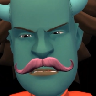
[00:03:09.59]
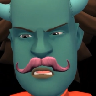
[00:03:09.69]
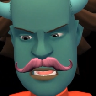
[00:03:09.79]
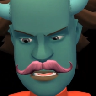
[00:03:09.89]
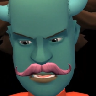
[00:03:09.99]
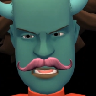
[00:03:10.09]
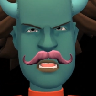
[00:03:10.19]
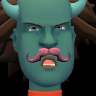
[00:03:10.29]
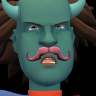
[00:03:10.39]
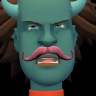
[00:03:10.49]
When the sick
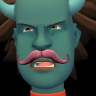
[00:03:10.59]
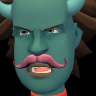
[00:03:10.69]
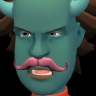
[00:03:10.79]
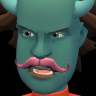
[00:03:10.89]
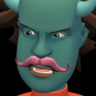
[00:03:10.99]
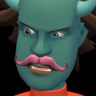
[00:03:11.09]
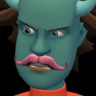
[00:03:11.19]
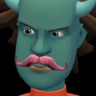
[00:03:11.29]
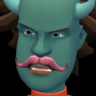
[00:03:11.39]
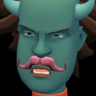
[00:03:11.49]
use these drugs,
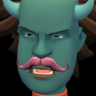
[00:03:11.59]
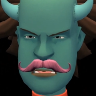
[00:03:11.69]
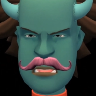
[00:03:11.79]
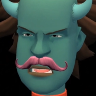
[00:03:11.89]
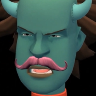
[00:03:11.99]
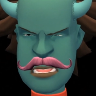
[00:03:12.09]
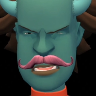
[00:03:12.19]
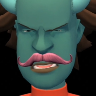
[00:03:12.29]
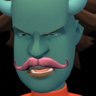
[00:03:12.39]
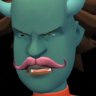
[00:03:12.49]
they will be very
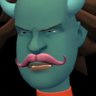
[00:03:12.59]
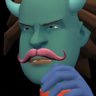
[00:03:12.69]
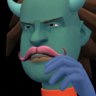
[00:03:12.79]
active.